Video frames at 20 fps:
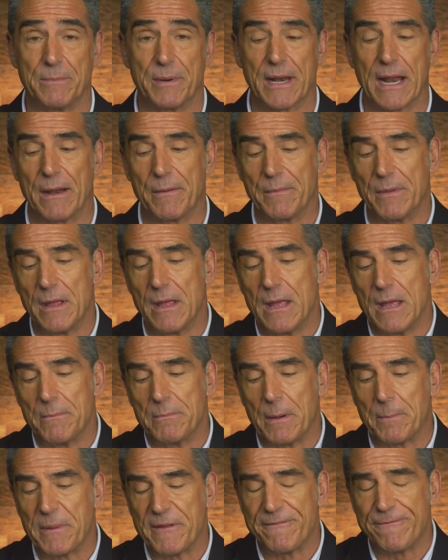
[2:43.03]

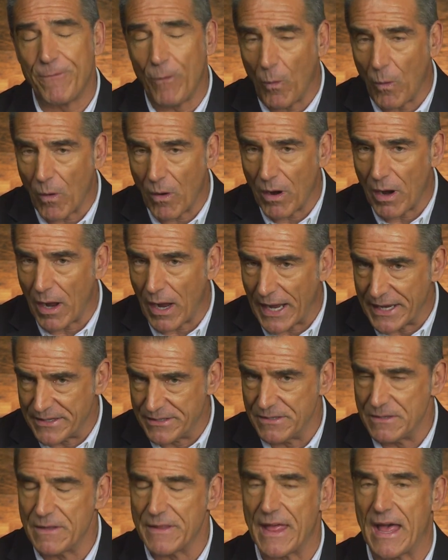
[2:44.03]
but before I
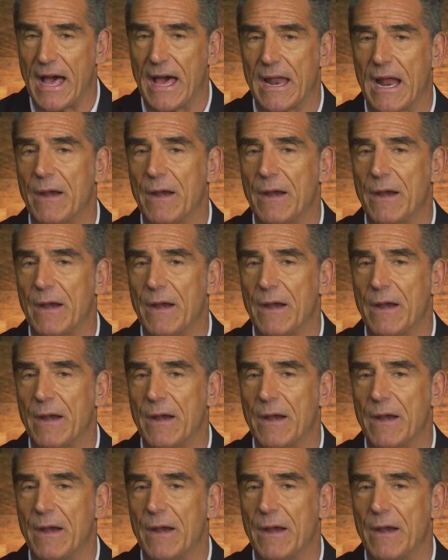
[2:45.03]
do that,